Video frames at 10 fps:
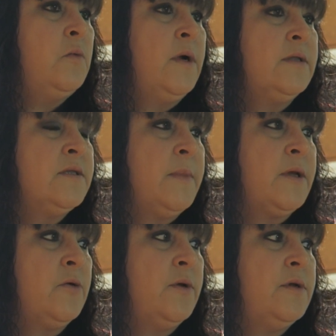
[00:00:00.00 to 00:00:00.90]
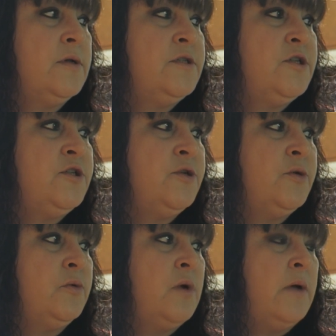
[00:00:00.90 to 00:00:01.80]
what else am I going to
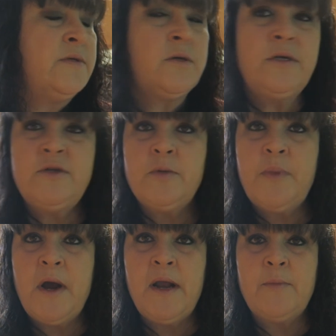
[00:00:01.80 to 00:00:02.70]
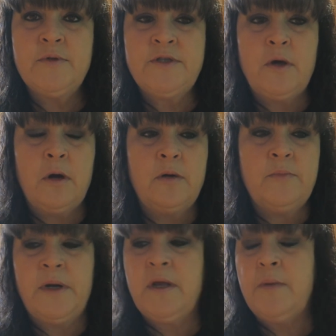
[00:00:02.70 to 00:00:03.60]
do? I was going to do a pineapple tart,
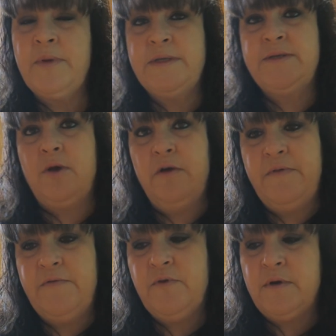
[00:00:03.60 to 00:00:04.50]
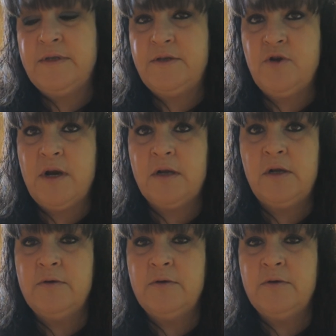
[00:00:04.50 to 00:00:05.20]
but I got pissed off after I was trying to